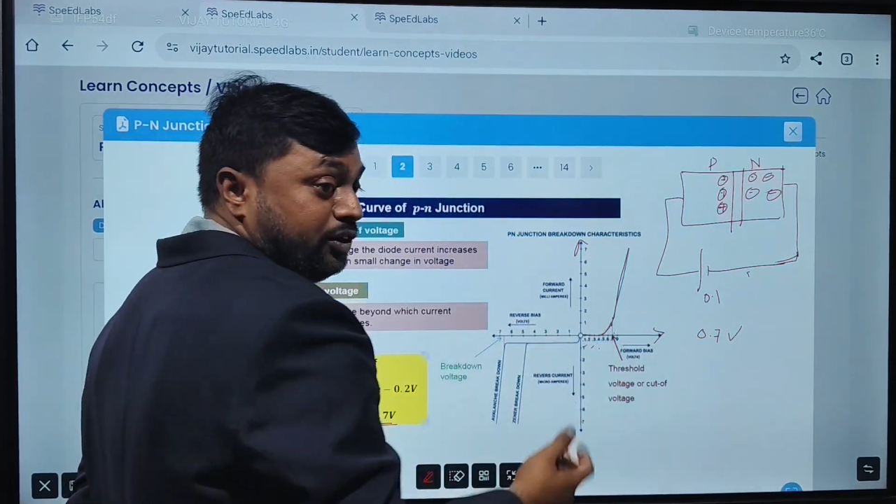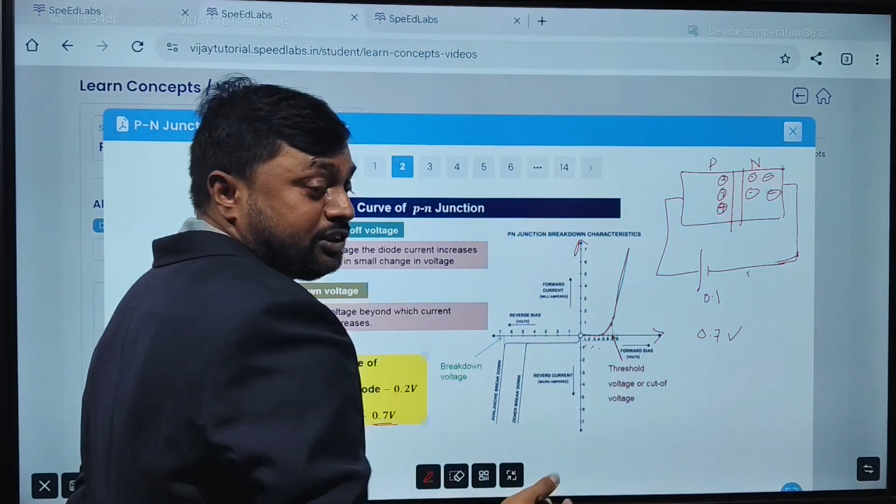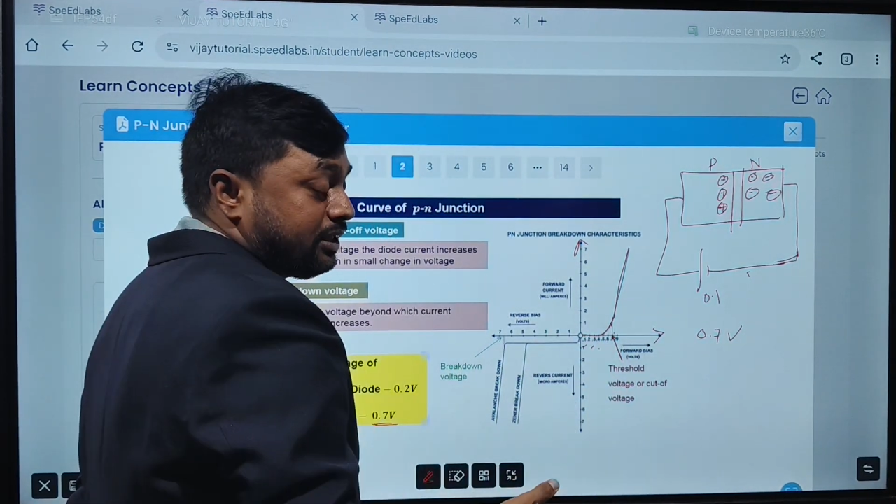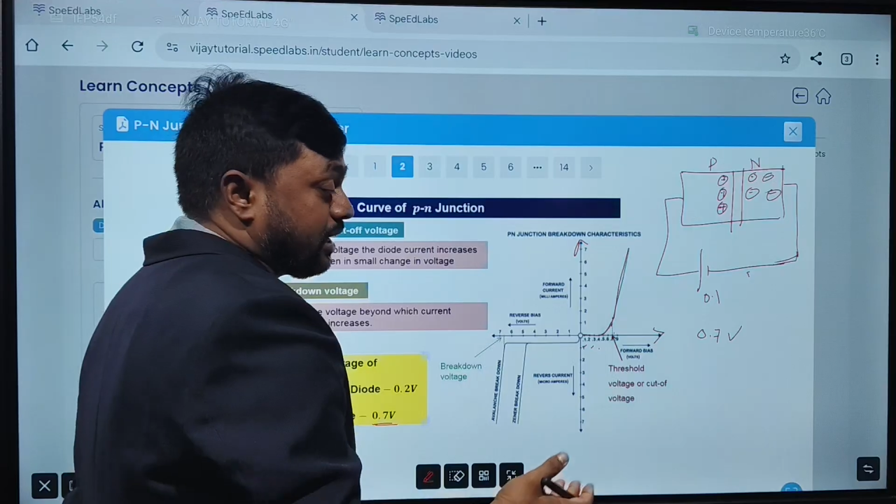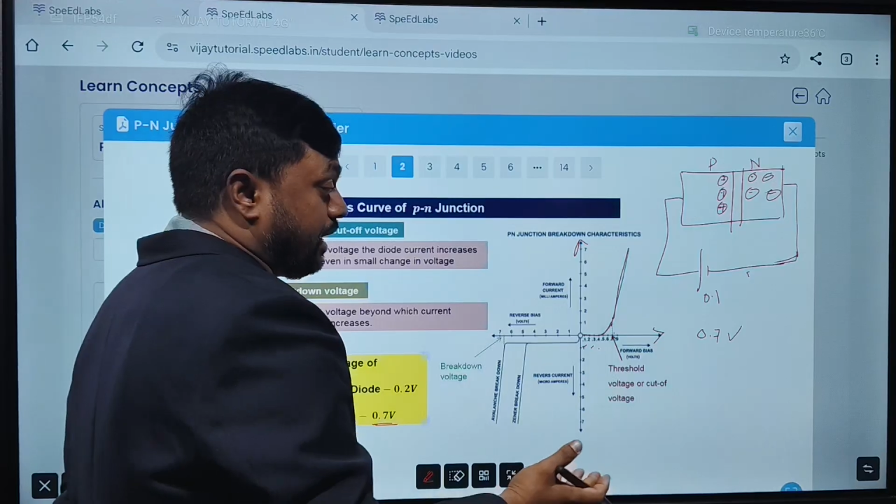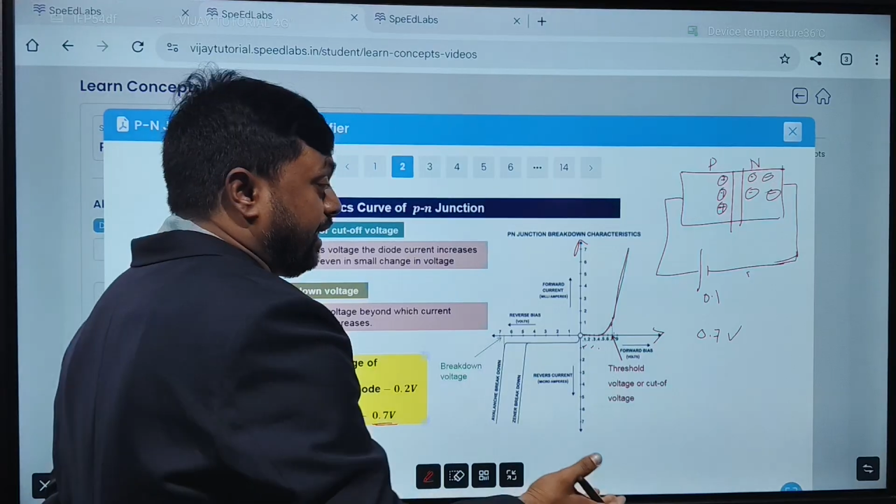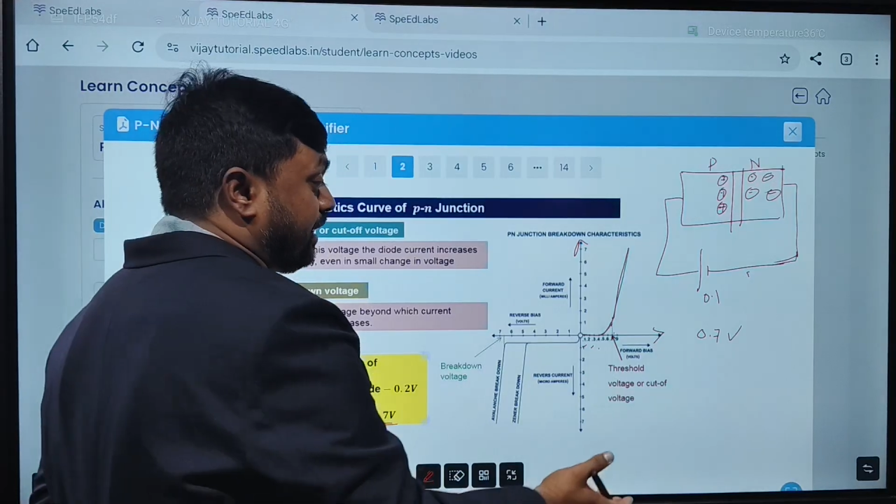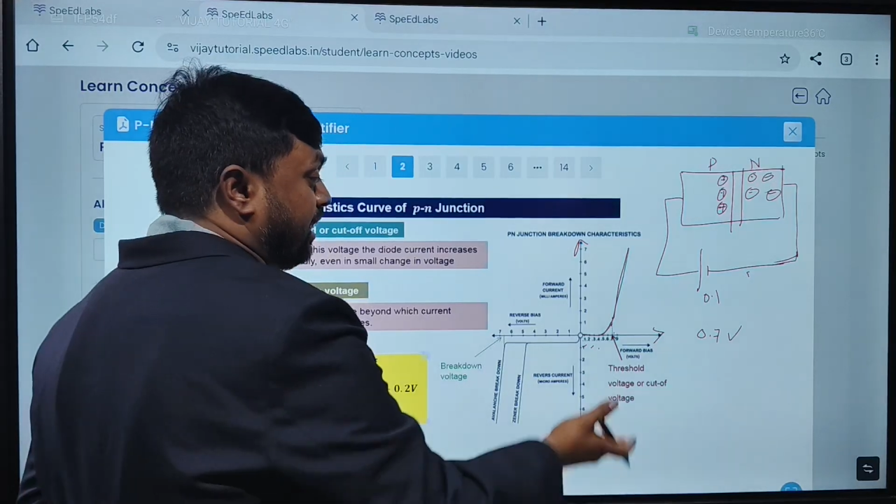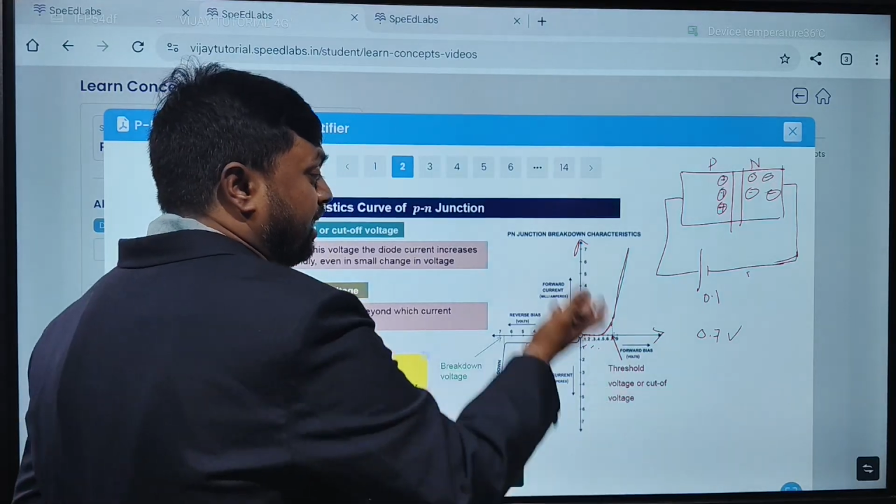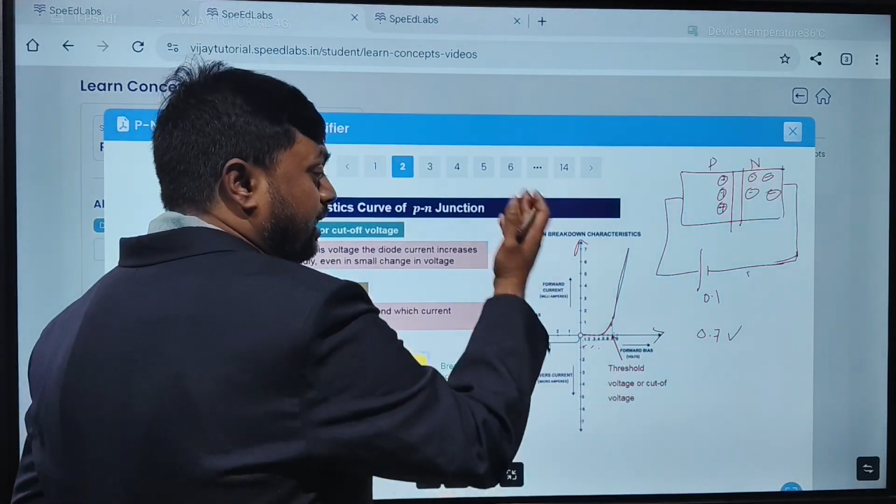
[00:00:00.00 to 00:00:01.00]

which the current